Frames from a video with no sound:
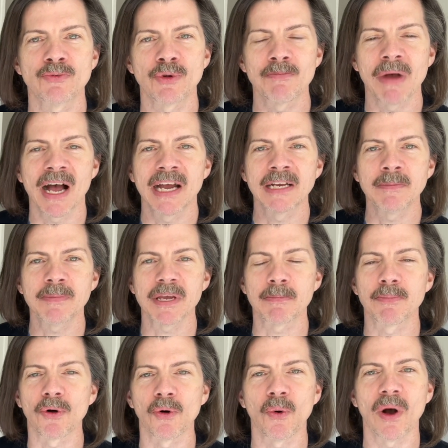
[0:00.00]
remind
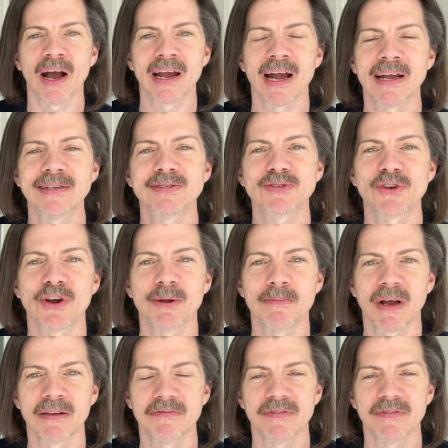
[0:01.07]
people why I start my